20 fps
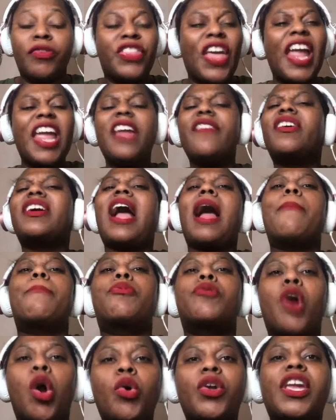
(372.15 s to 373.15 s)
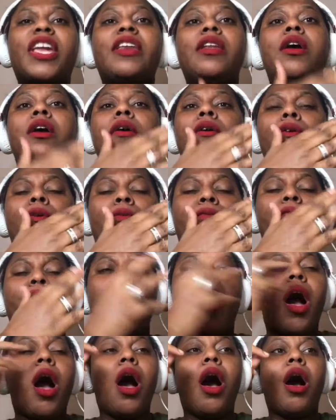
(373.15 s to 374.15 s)
They even got broken
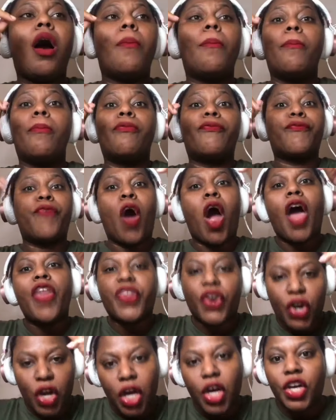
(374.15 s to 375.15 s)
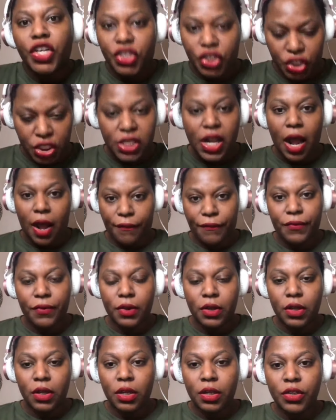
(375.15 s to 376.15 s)
fatherhood
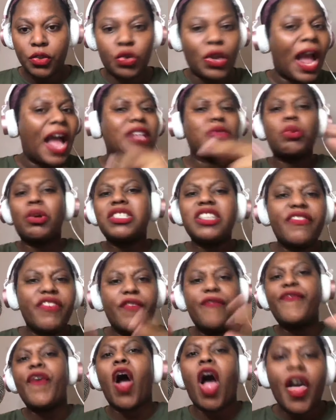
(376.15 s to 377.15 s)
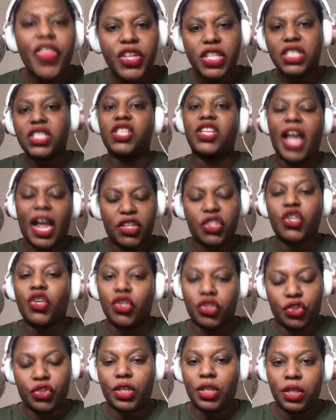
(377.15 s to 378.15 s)
stuff. Guys wasn't even fathers to y'all
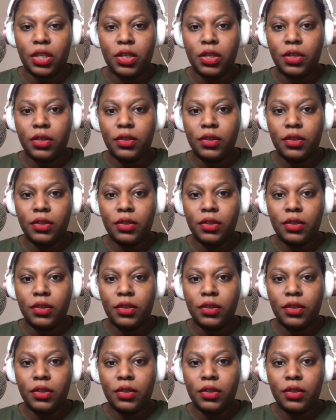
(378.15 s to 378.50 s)
children.